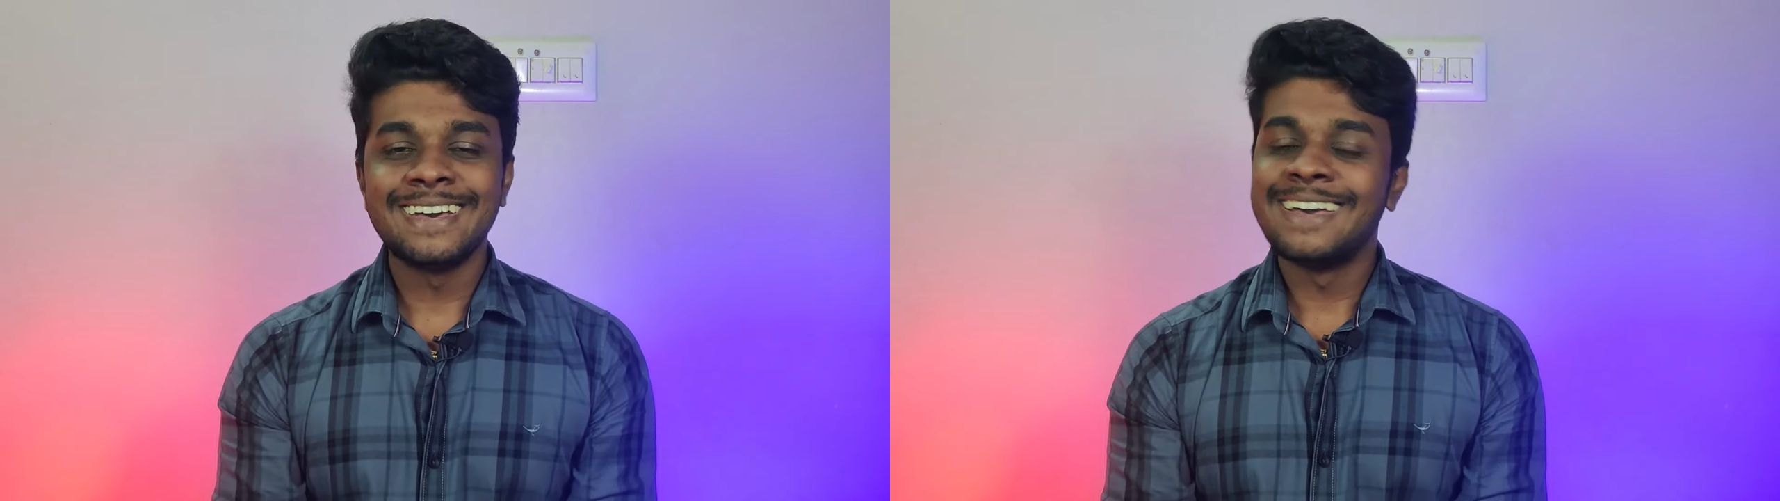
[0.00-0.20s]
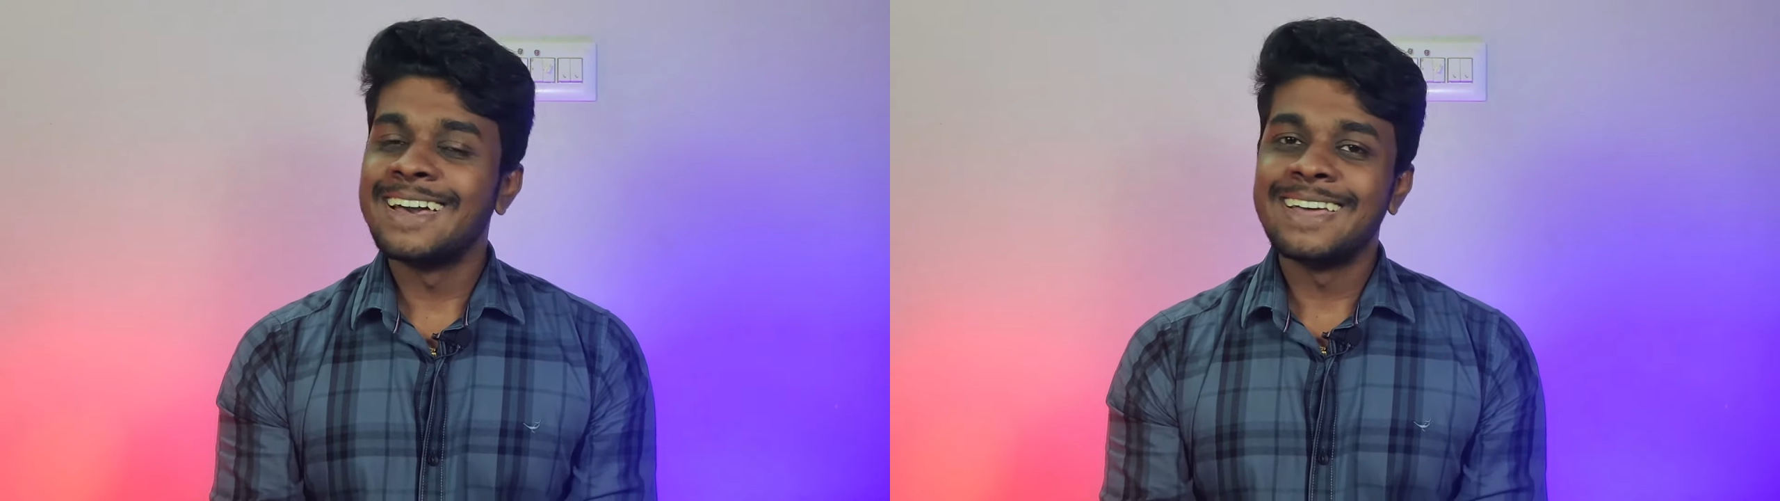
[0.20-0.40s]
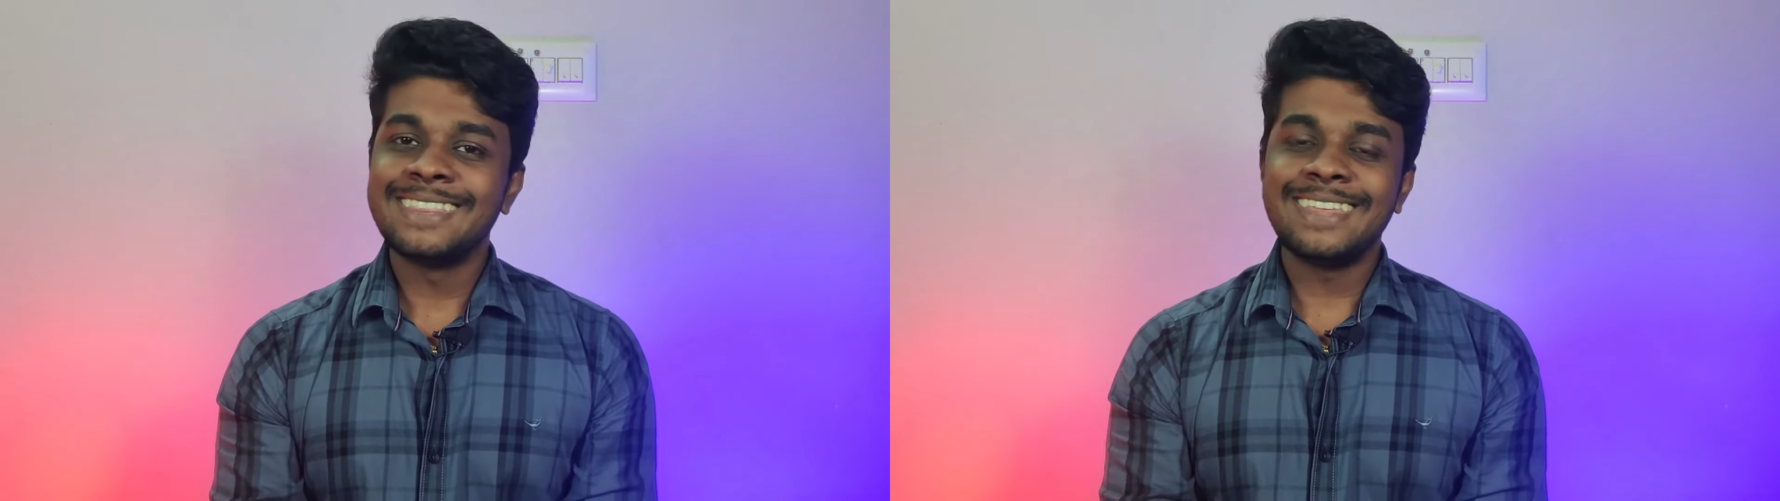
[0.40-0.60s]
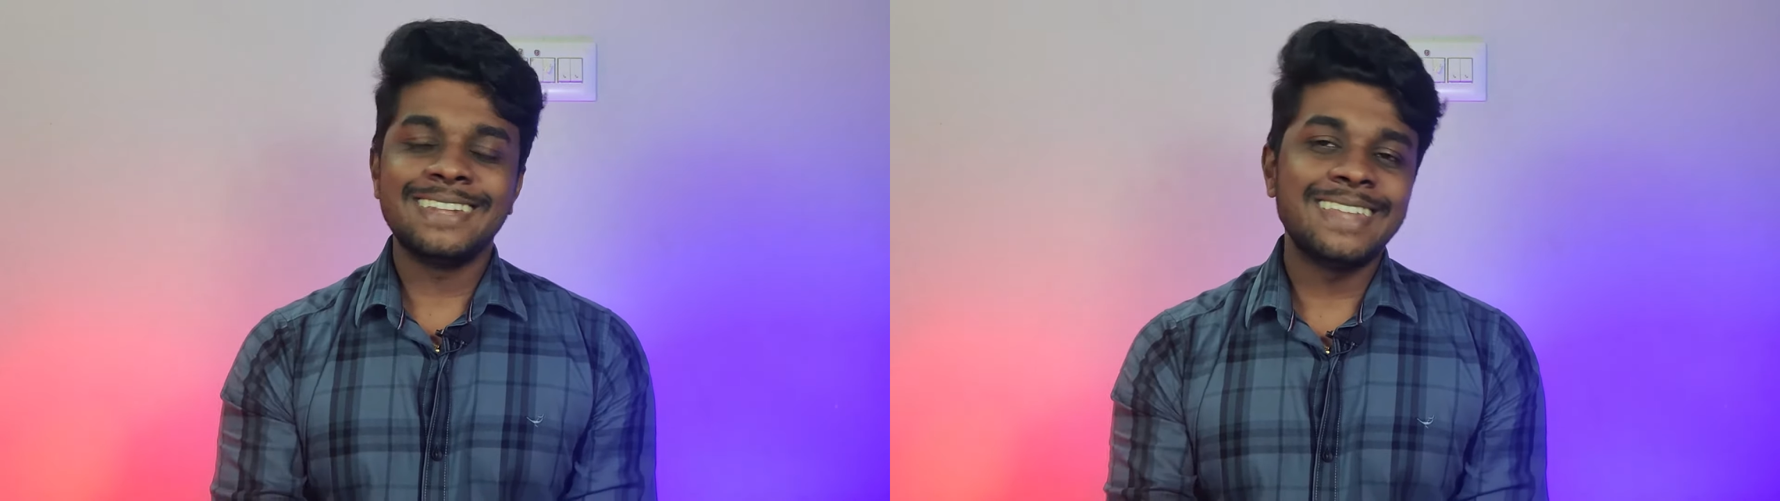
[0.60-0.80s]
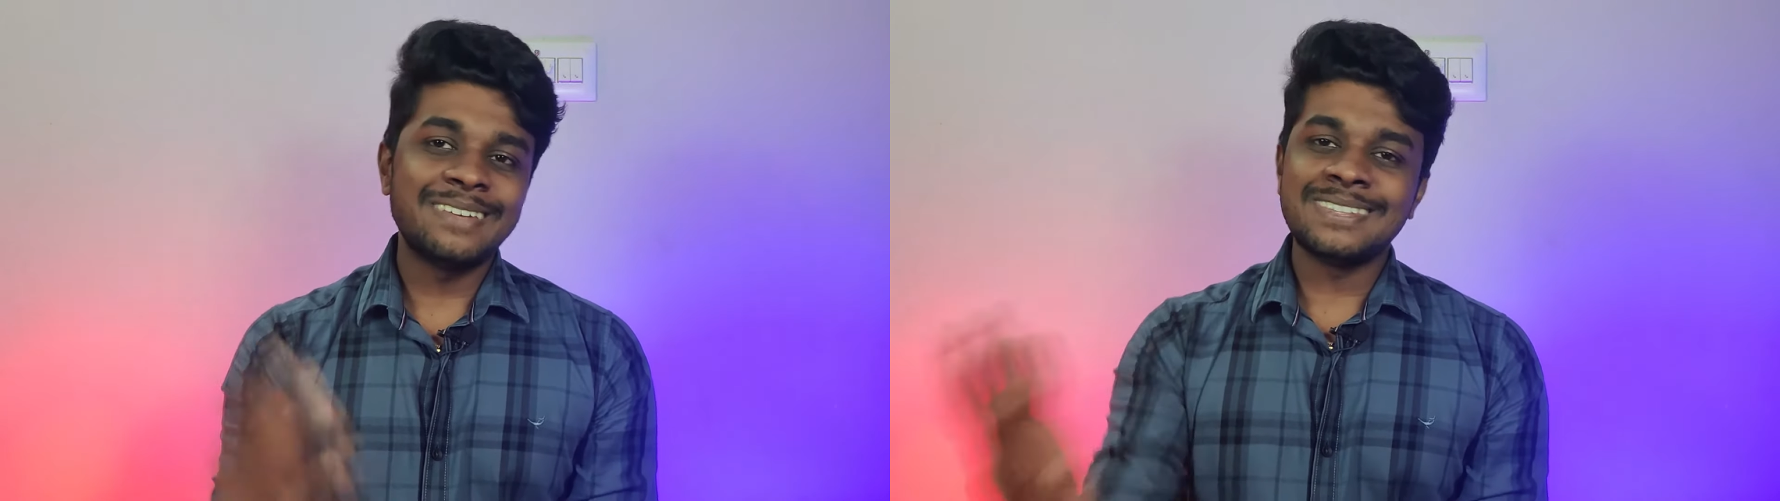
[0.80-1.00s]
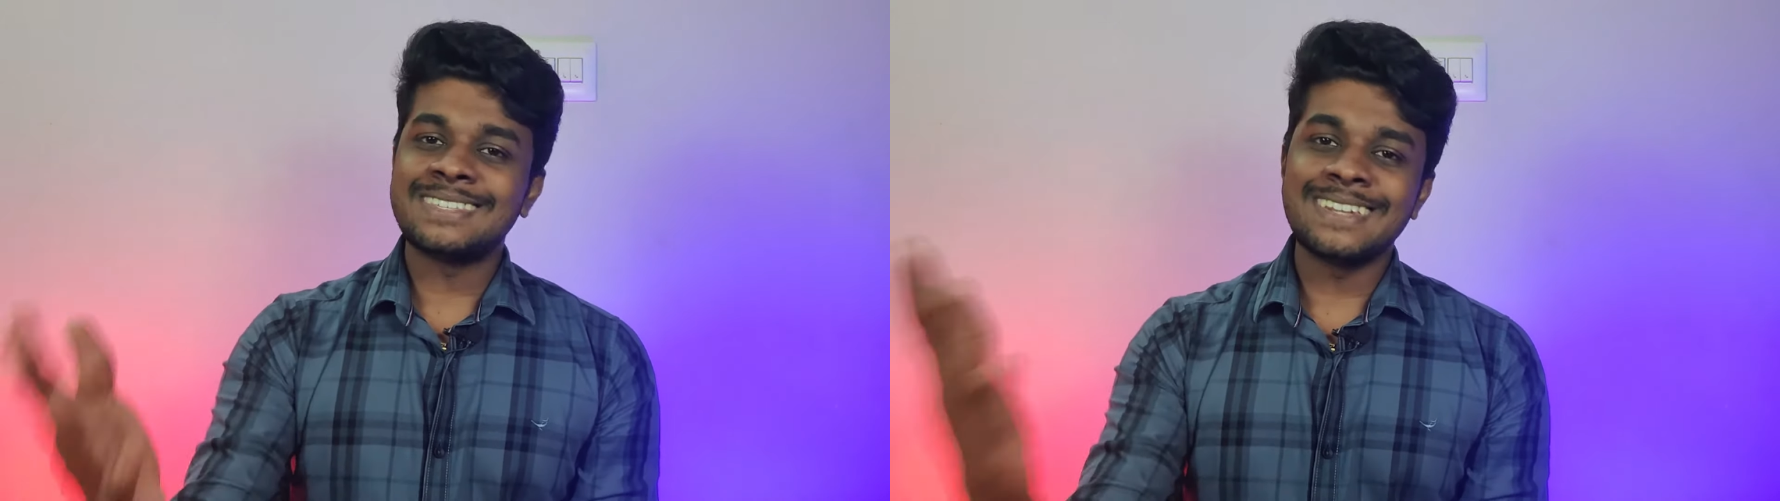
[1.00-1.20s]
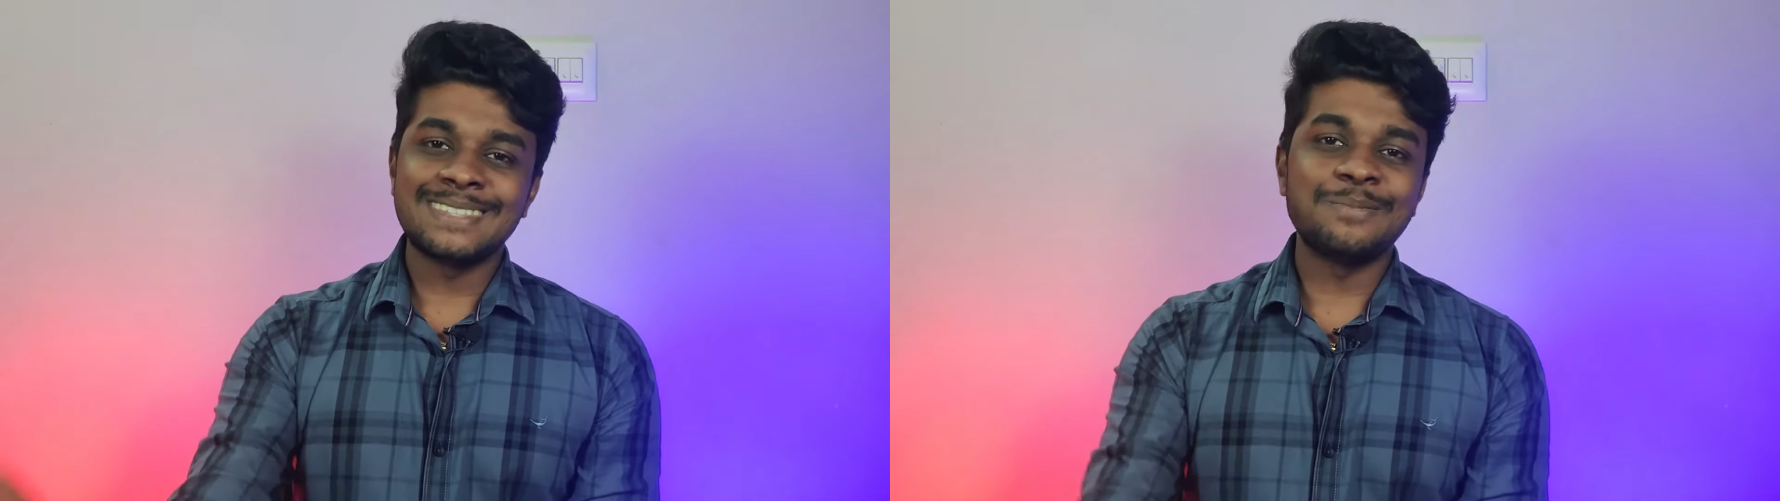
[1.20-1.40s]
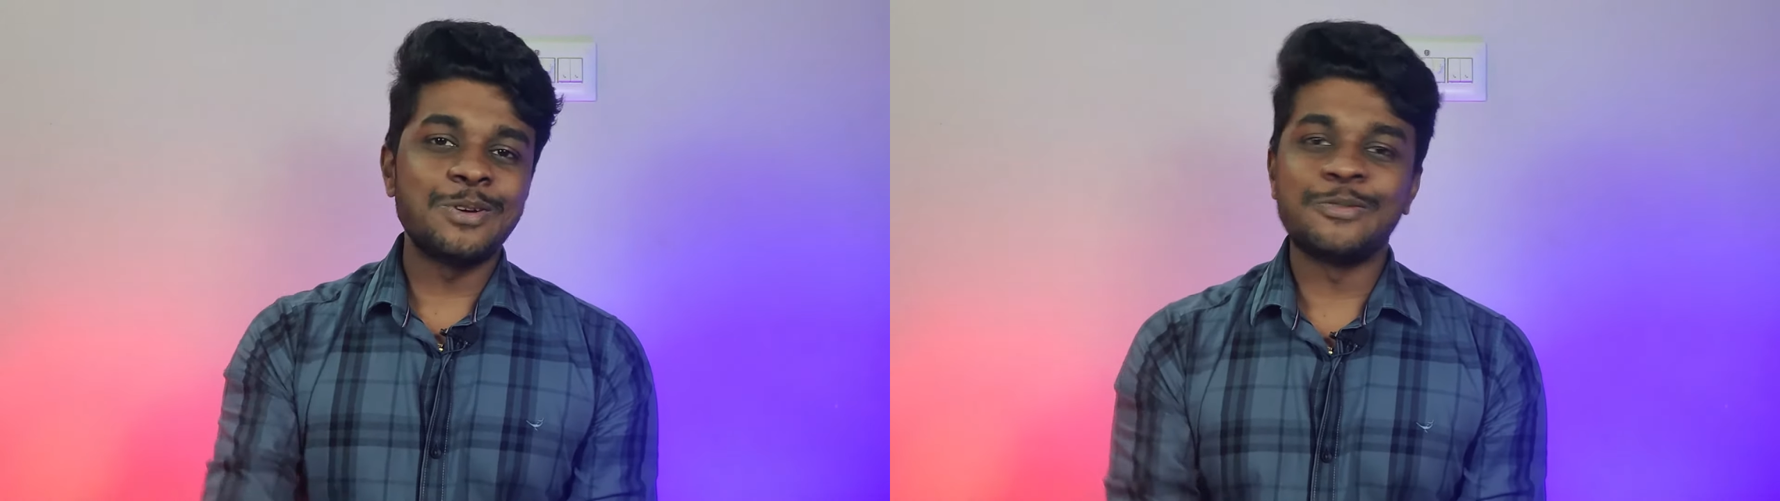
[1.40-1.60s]
then Davidson
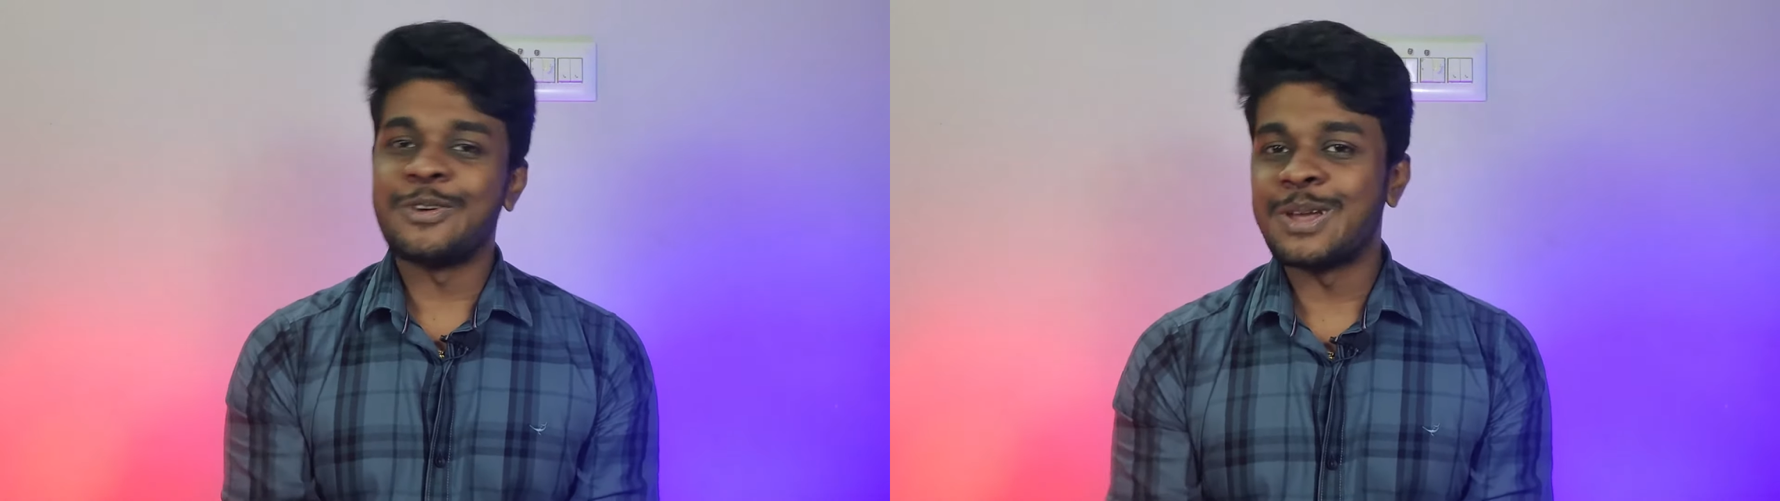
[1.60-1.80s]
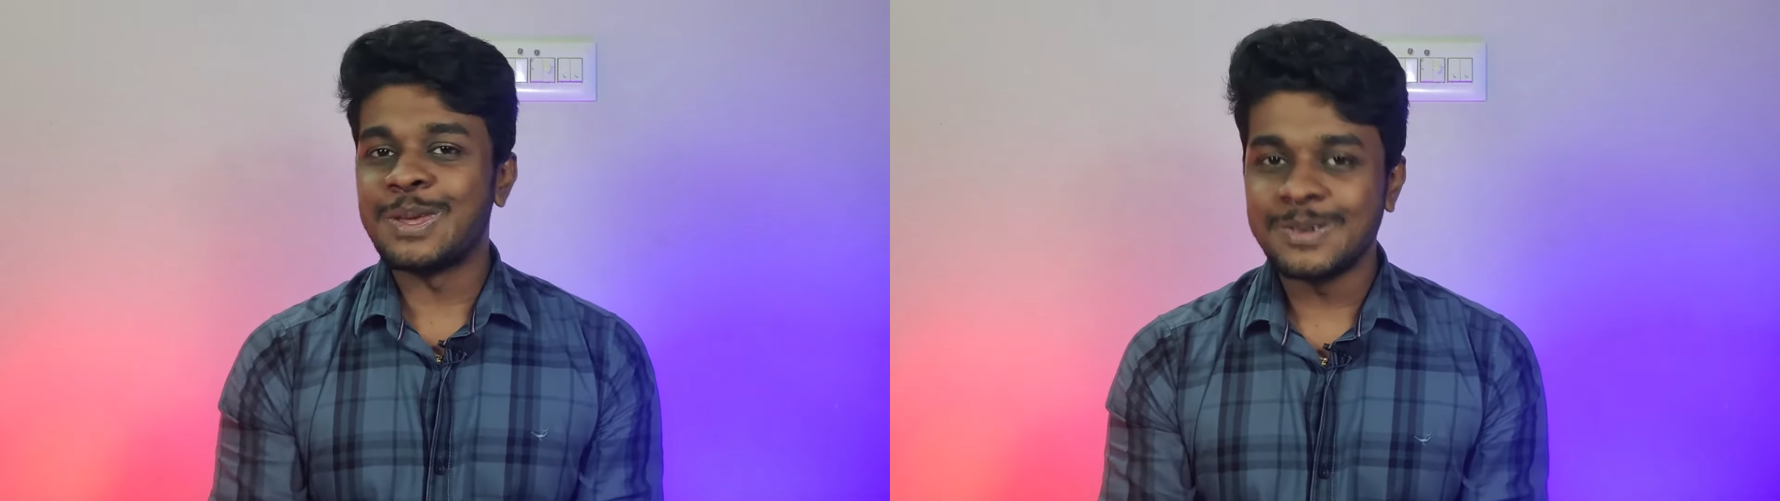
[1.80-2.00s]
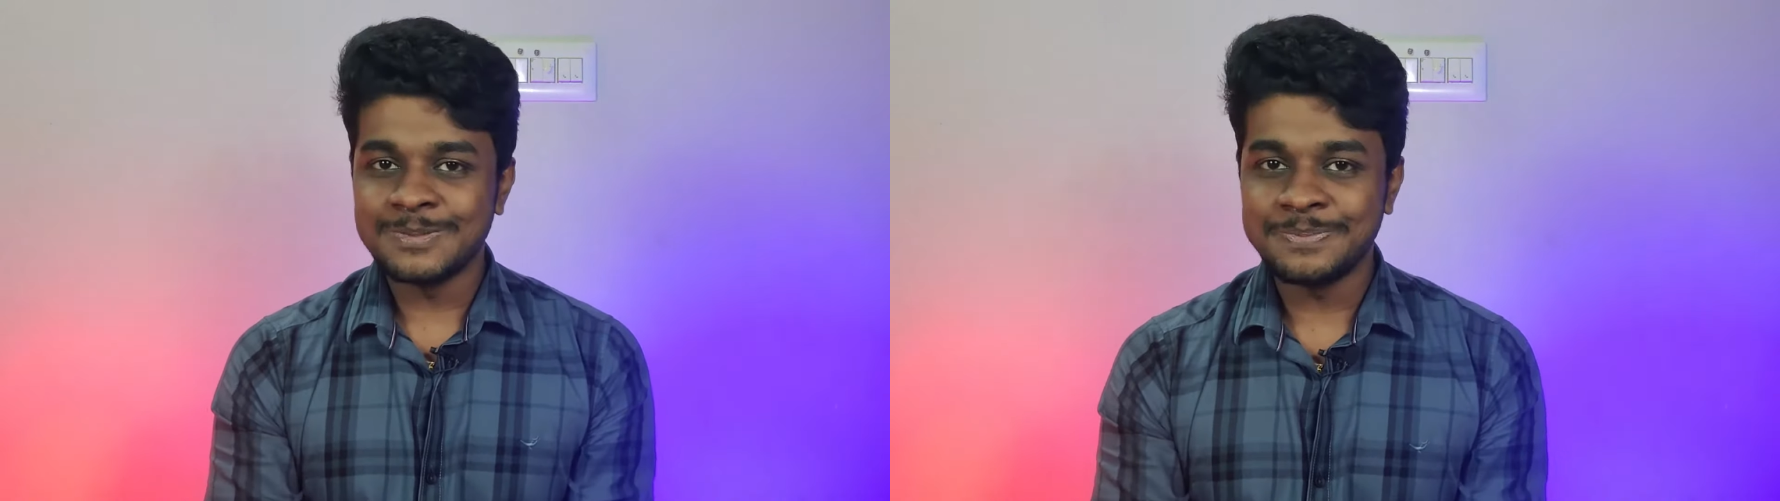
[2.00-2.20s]
is a book for you.